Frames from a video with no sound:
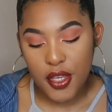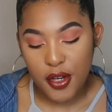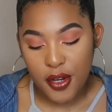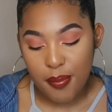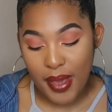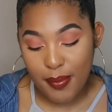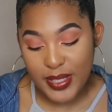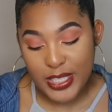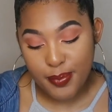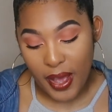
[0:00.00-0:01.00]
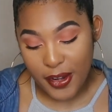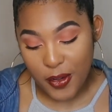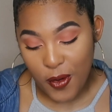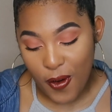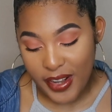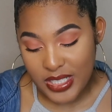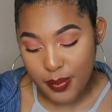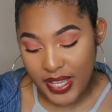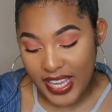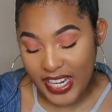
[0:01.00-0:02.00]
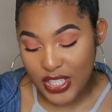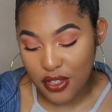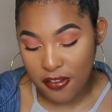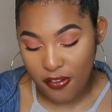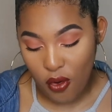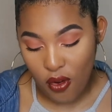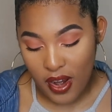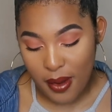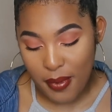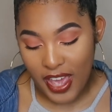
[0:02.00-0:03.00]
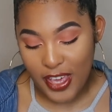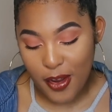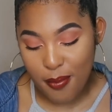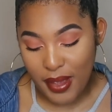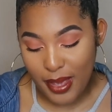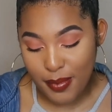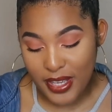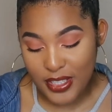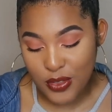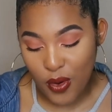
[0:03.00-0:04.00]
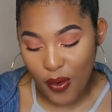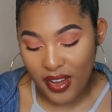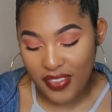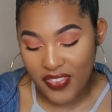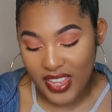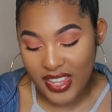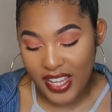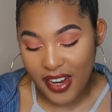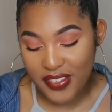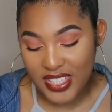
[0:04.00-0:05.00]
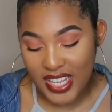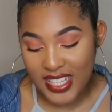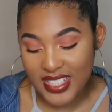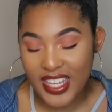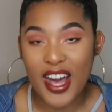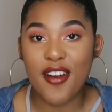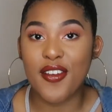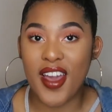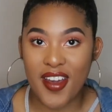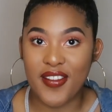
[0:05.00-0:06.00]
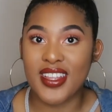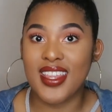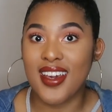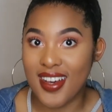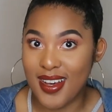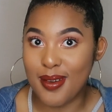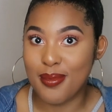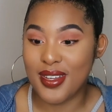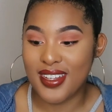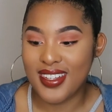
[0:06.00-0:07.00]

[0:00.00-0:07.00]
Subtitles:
Your baby's spinal cord is beginning to form and your baby is growing a thin layer of skin to cover everything up.